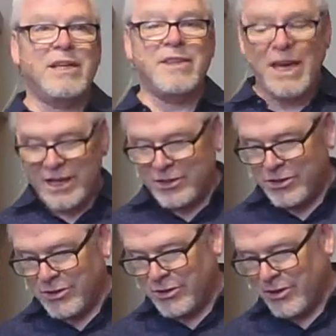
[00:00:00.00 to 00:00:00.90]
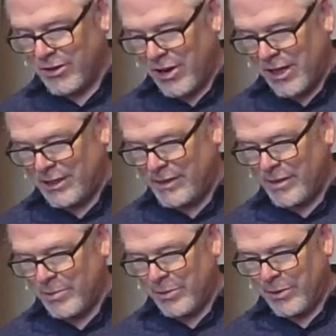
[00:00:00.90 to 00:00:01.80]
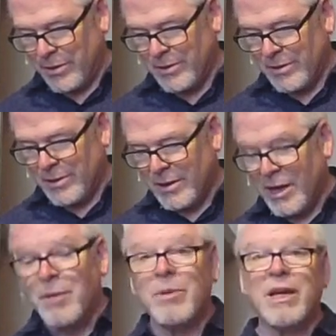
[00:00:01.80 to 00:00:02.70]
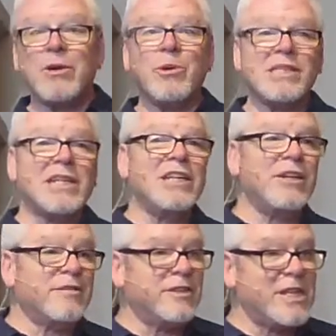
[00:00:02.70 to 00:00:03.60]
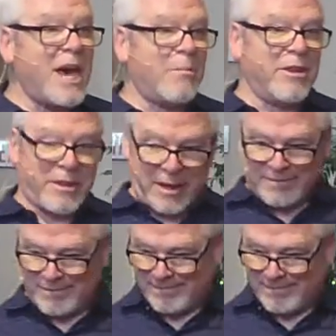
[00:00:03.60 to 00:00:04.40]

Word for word: The answers are not simple. But it was clear for Tabitha.